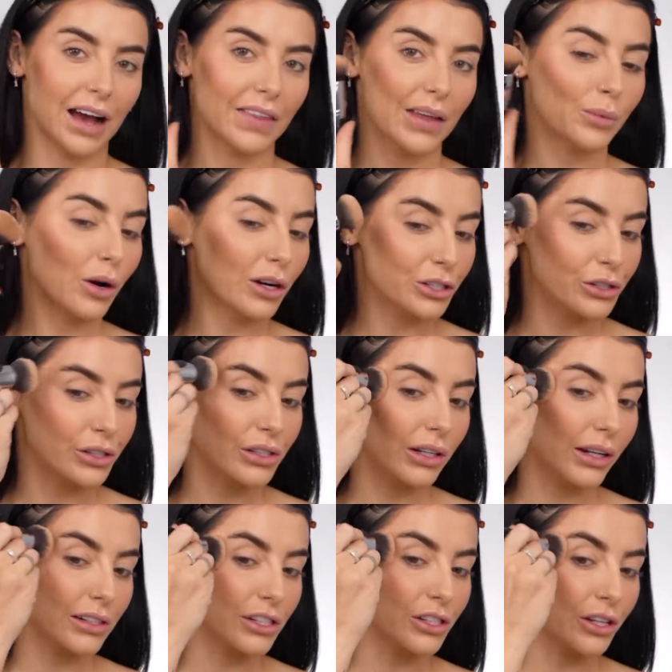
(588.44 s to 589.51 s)
And then what I do still
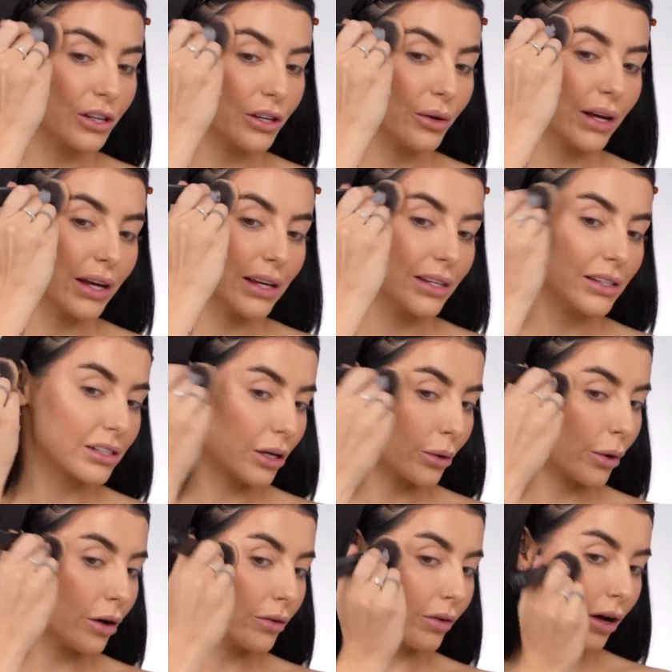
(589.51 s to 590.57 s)
like to do is go
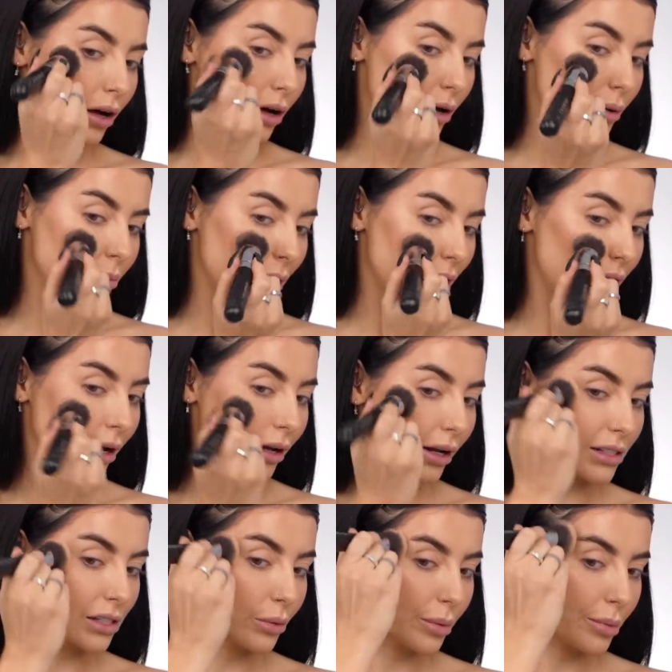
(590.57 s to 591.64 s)
over my
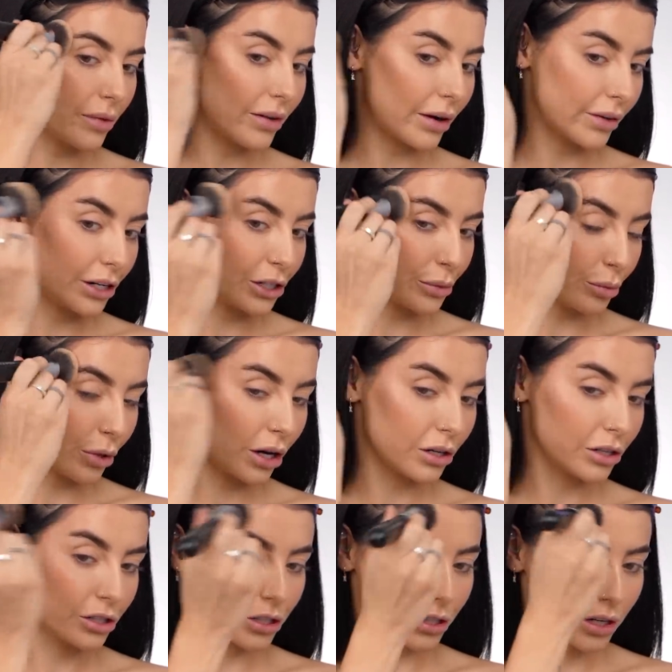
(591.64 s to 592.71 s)
highlighter with my foundation
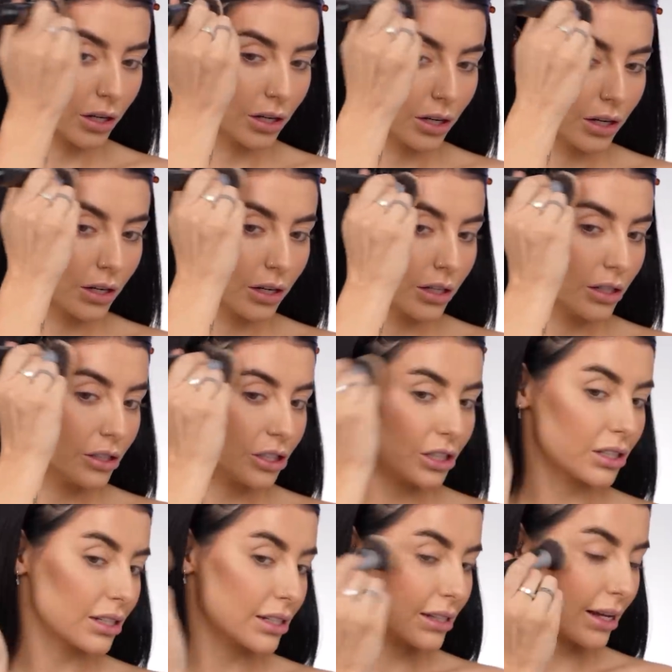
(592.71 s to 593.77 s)
brush
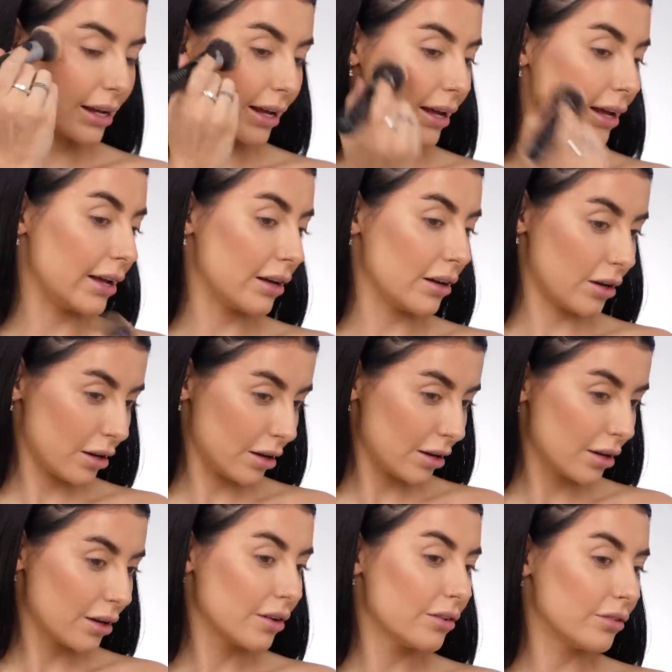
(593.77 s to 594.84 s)
just to set it in
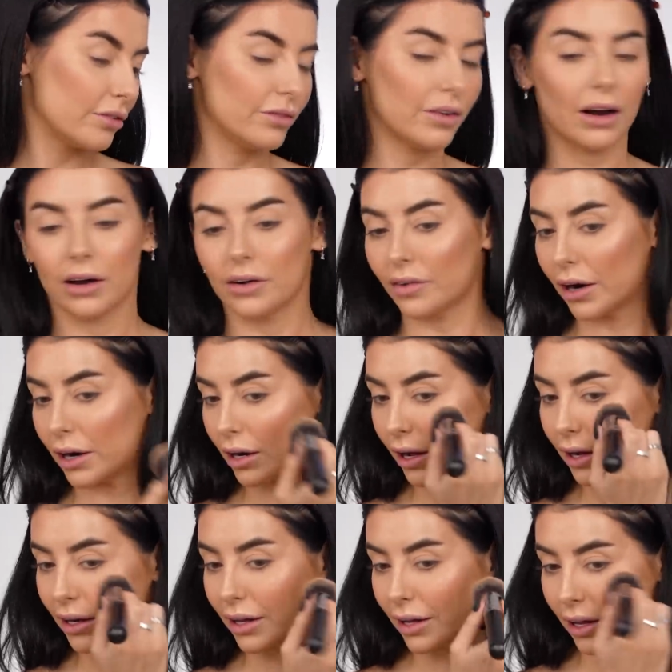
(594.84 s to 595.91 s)
very, very
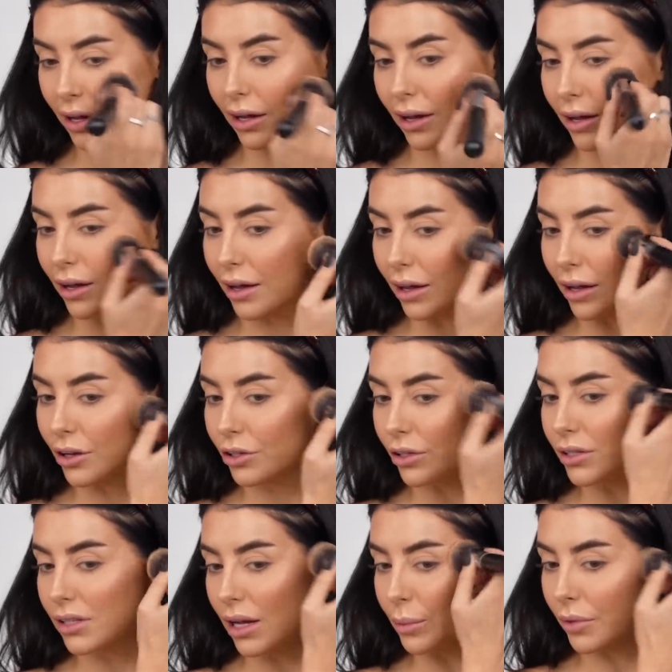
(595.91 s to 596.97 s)
lightly. And I'll do the
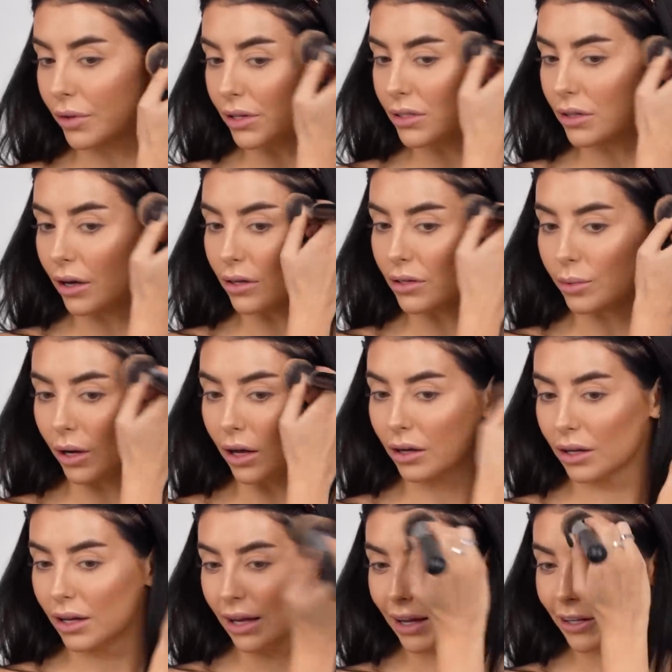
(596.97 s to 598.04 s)
same on this side as
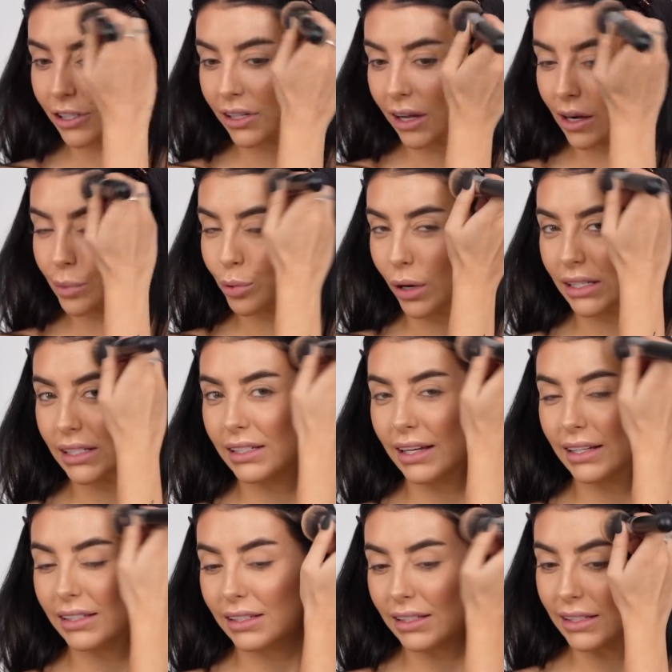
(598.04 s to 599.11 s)
well. It just kind of presses it
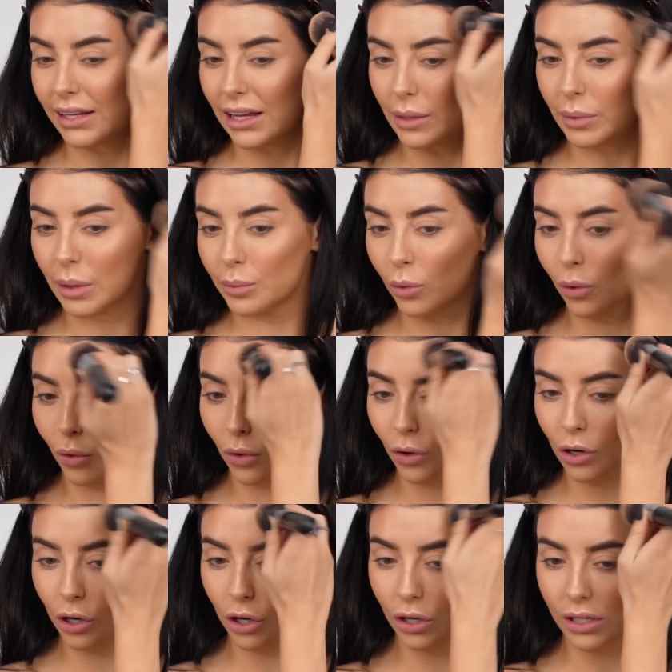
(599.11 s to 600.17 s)
into the skin a bit more,
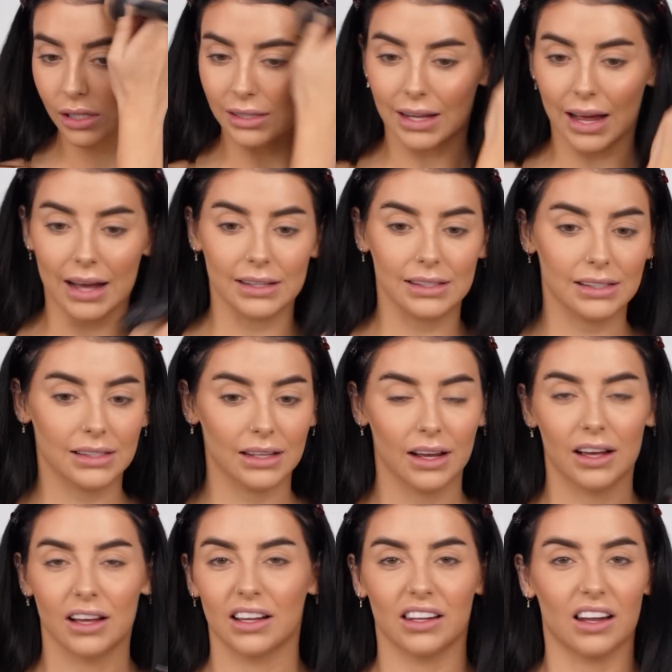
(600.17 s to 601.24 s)
looks less
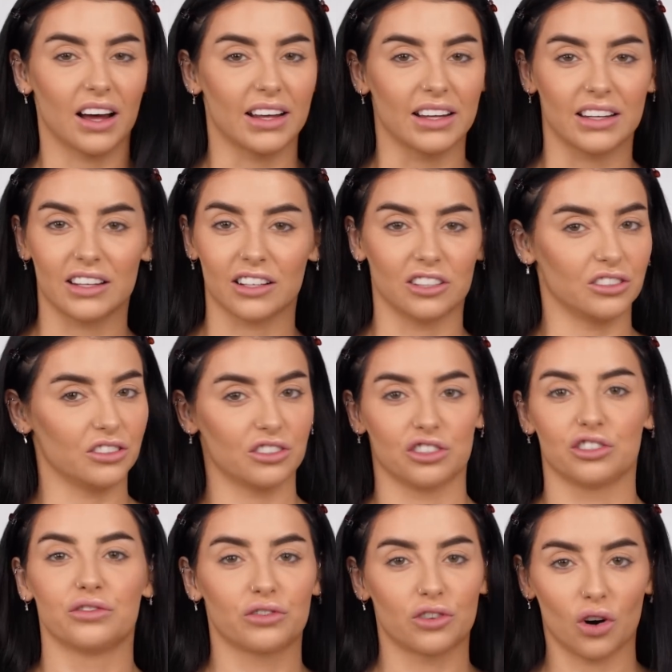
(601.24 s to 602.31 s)
like
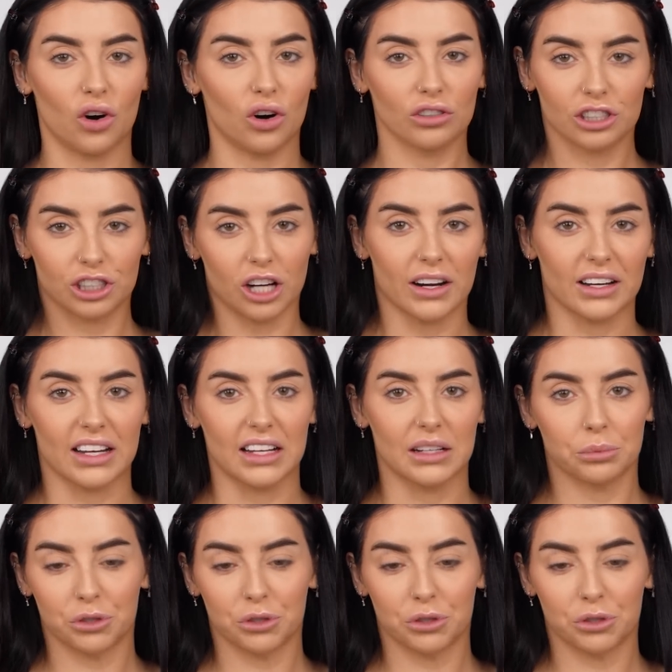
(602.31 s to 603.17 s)
you've got shiny,